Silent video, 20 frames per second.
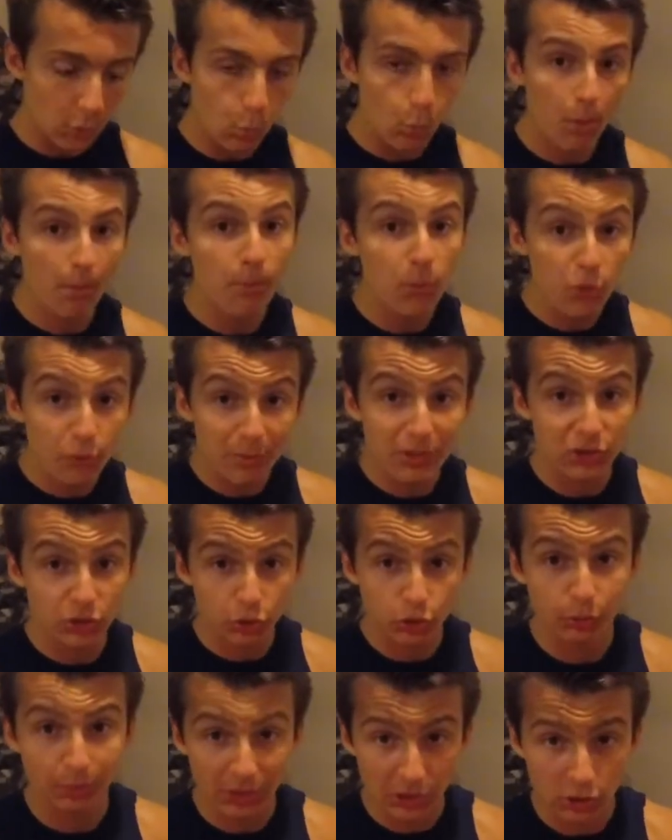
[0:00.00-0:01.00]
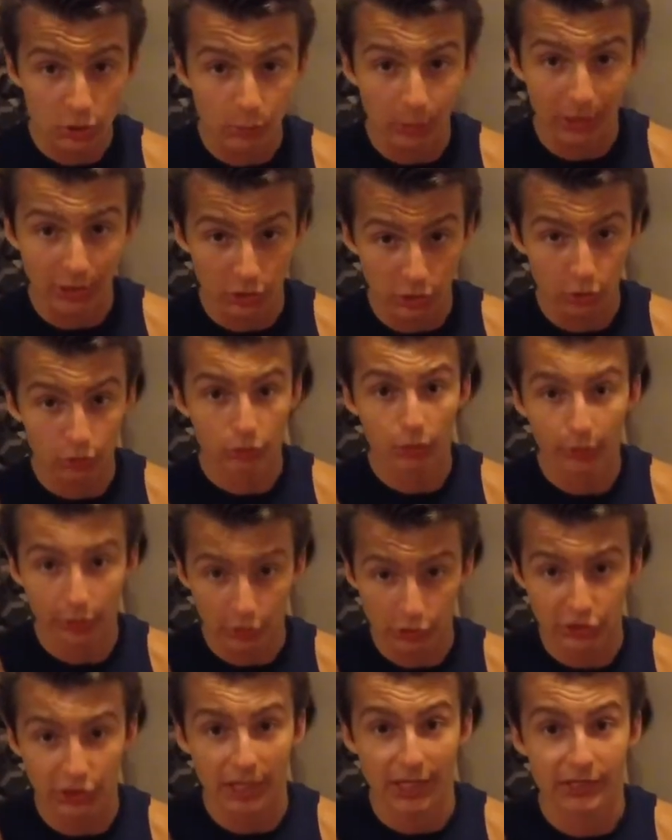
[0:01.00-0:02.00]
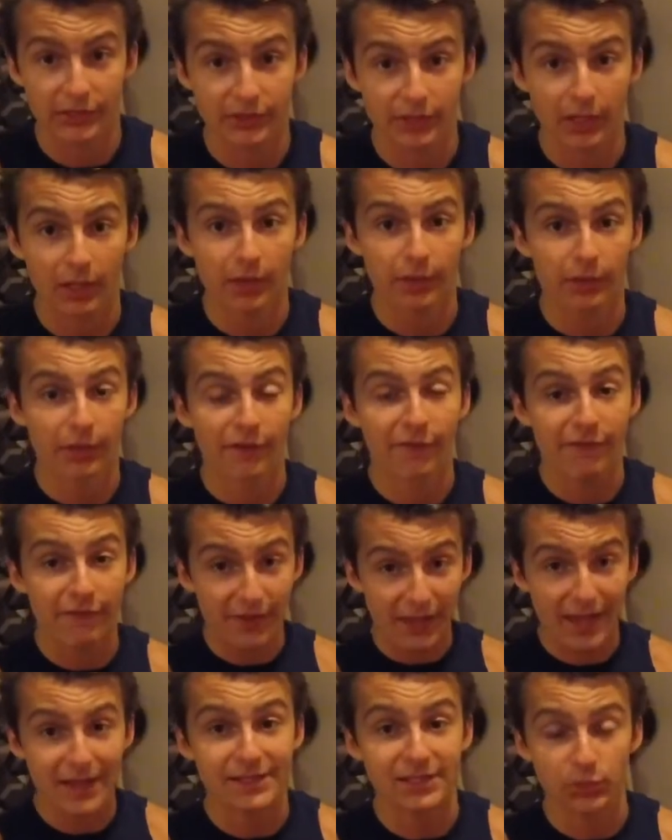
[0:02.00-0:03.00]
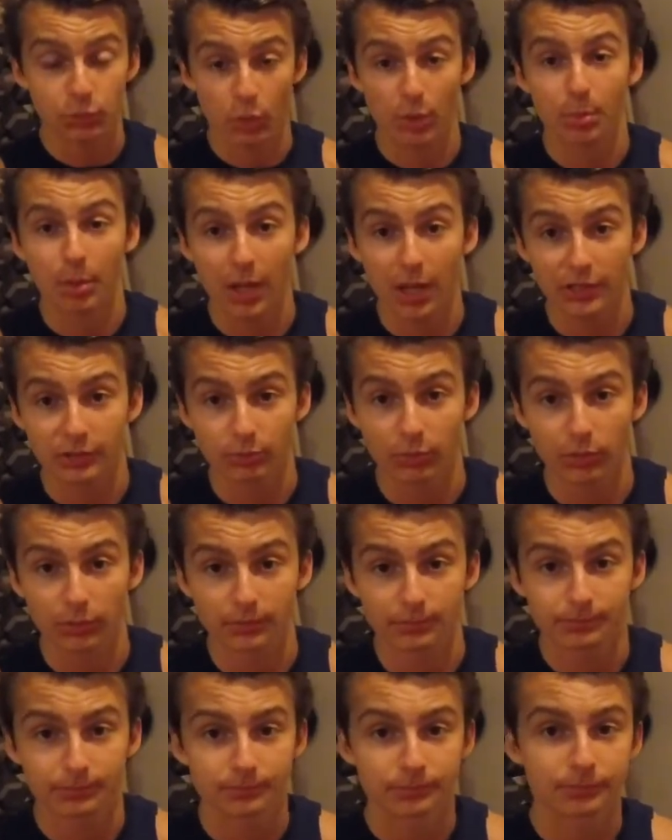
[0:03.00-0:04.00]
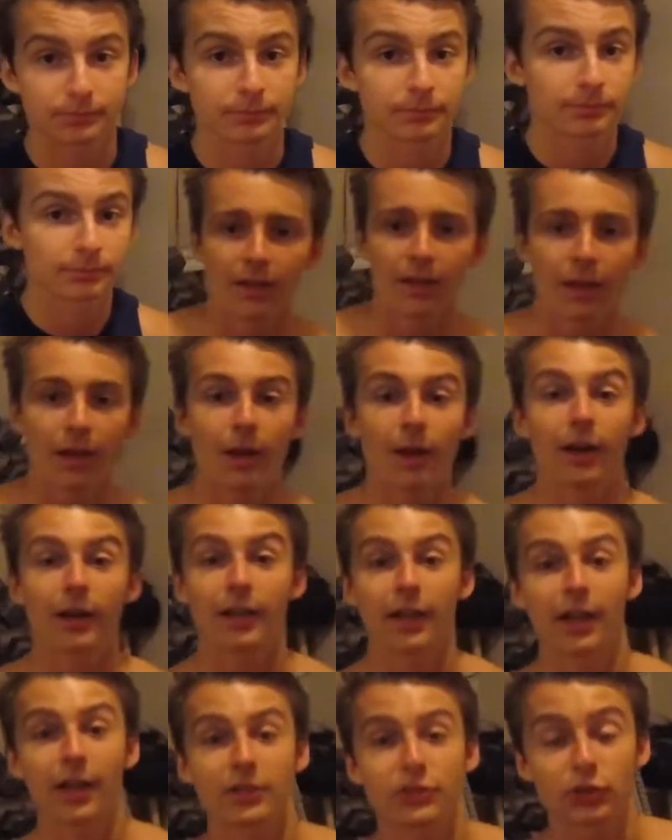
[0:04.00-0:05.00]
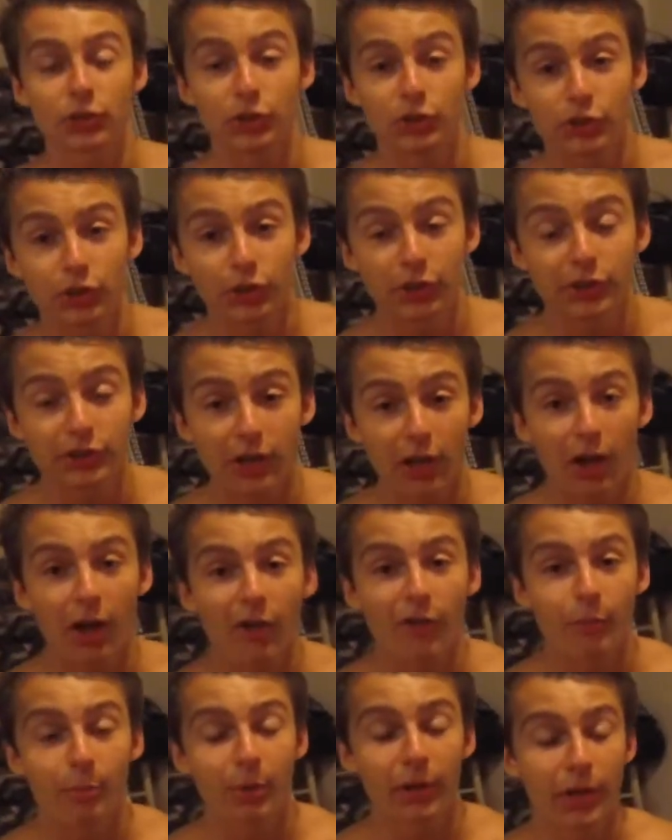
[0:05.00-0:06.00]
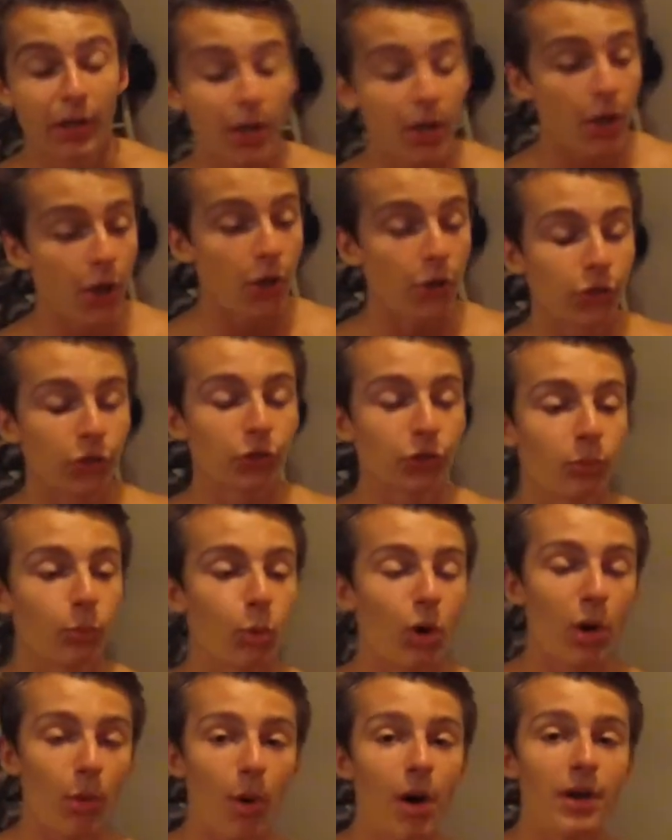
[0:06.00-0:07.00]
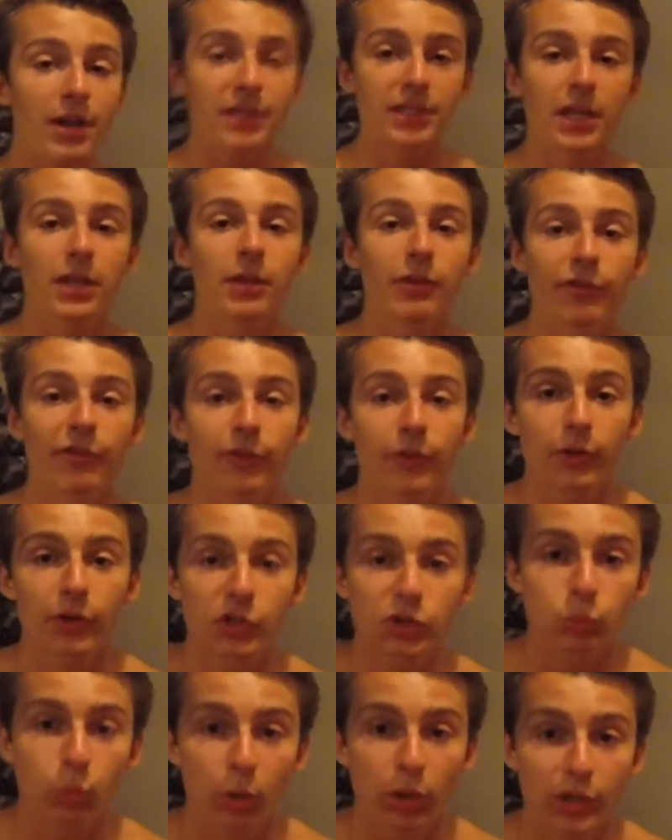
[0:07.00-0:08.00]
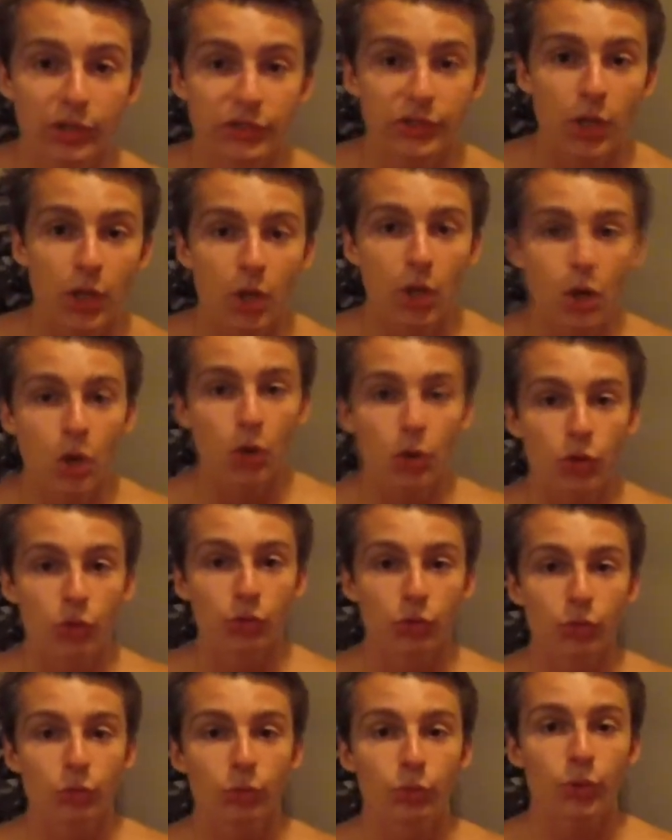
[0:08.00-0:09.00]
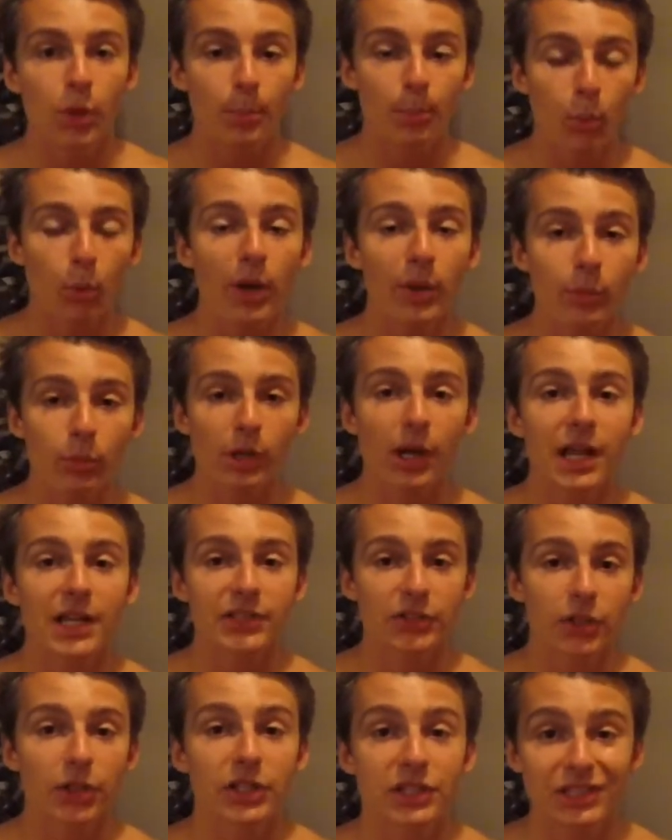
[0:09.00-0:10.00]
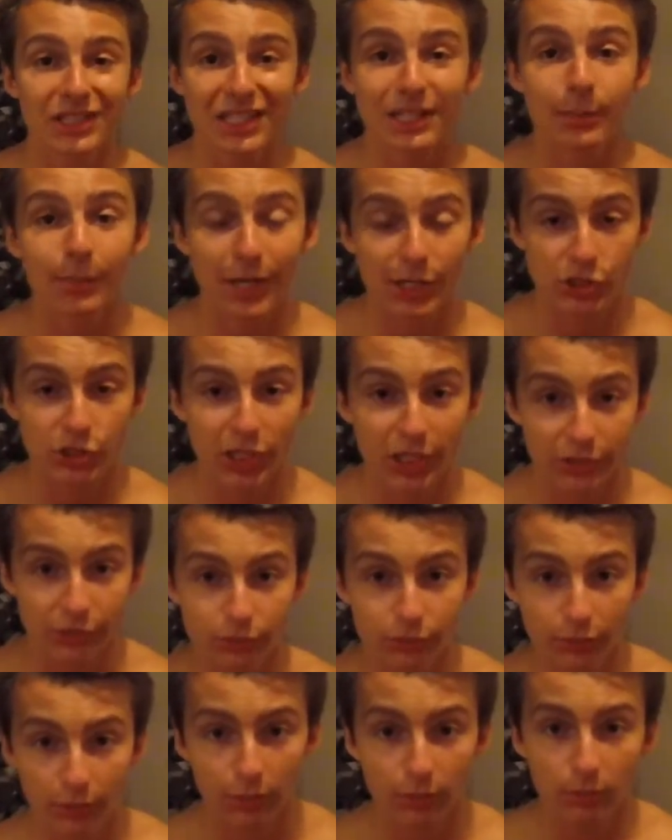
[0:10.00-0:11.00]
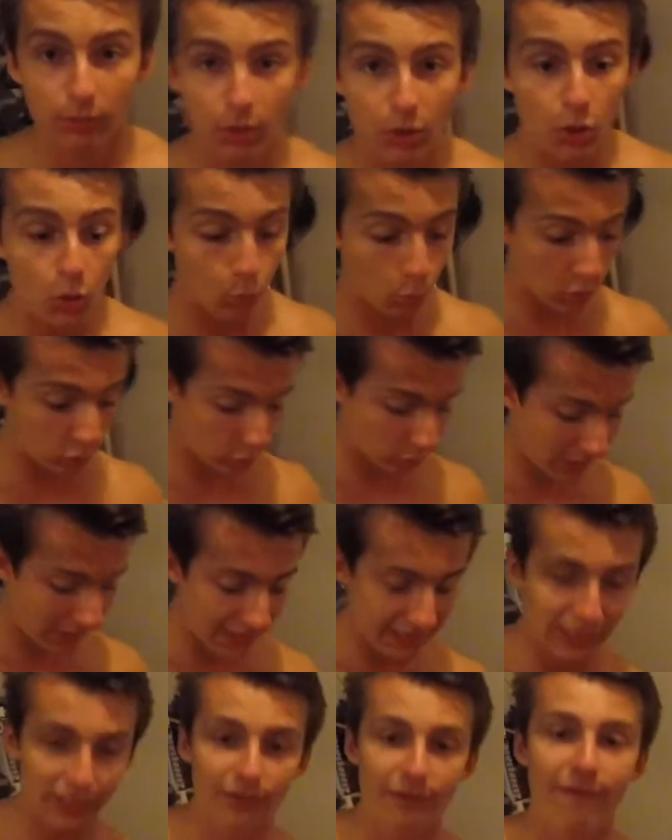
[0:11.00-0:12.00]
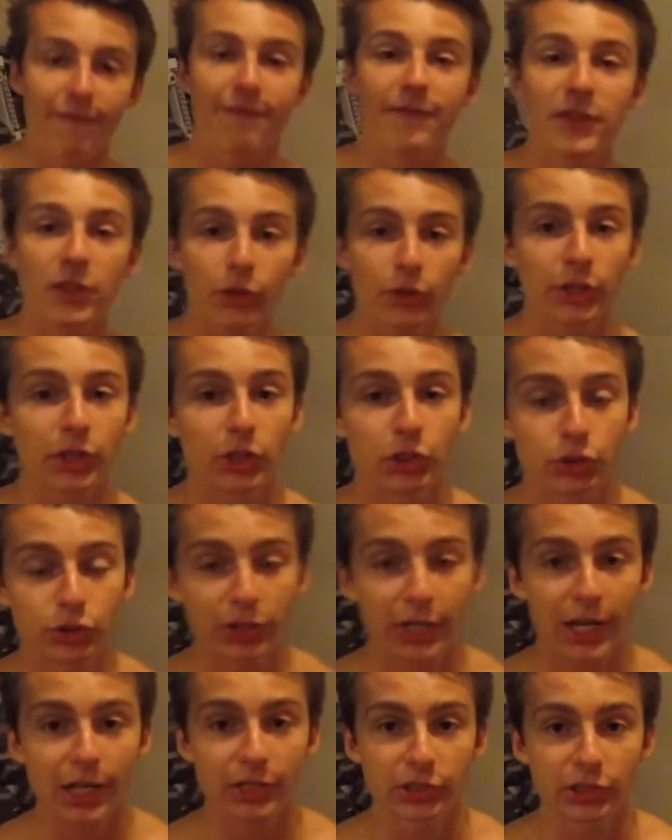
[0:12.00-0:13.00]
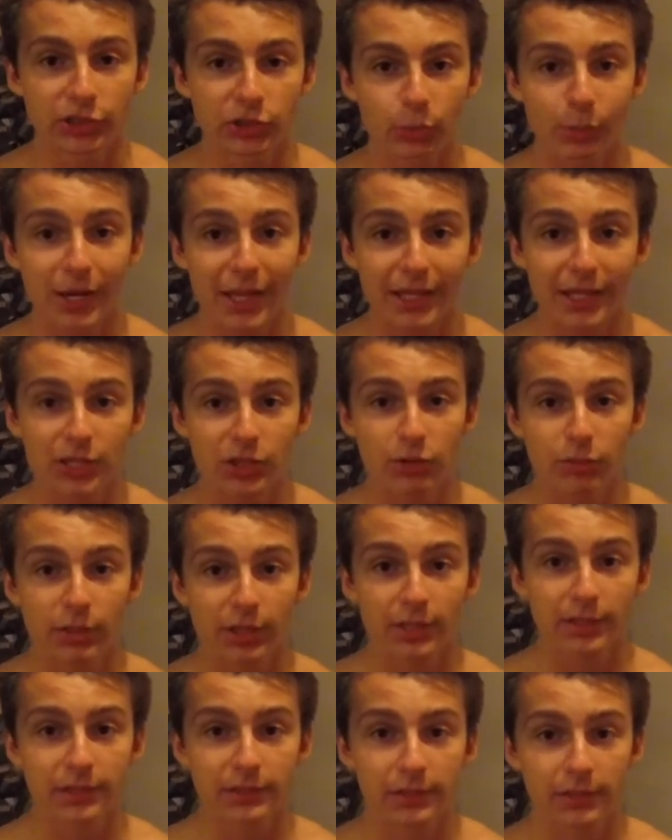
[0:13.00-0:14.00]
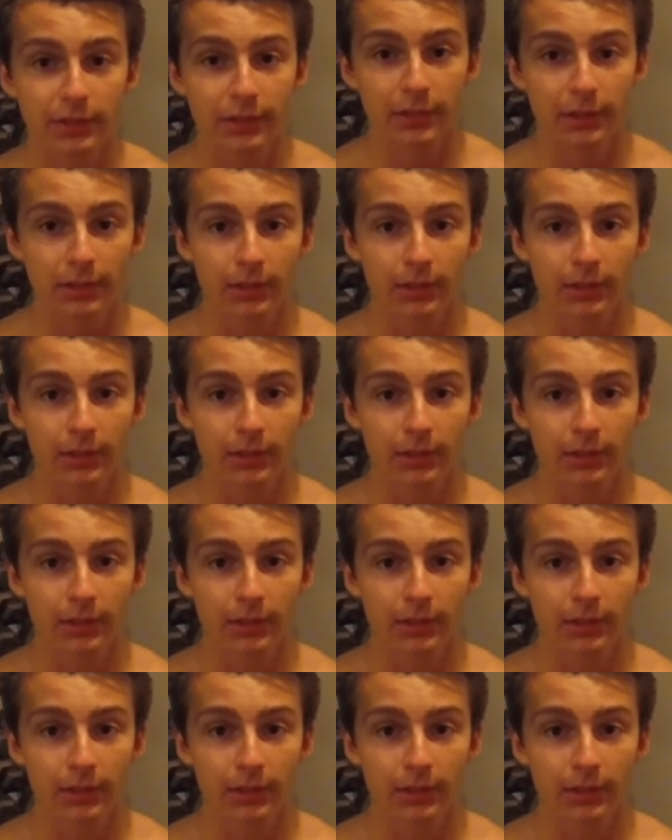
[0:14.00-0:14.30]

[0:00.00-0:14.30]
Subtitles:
what movements you should be doing to grow your chest the fastest way possible. Alright guys, so the shirt's off, but what I wanted to tell you first was the point where I started seeing my chest grow was when I can feel the contraction. So when I can do this